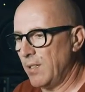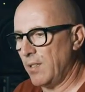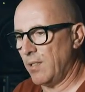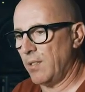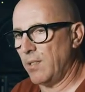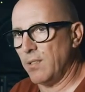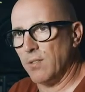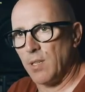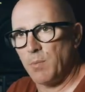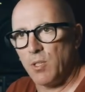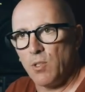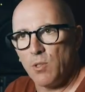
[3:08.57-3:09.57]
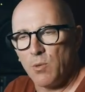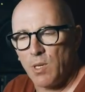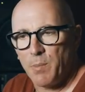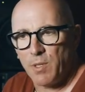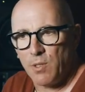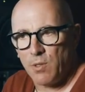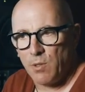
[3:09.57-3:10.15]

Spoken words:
Because I'm going to do what I'm going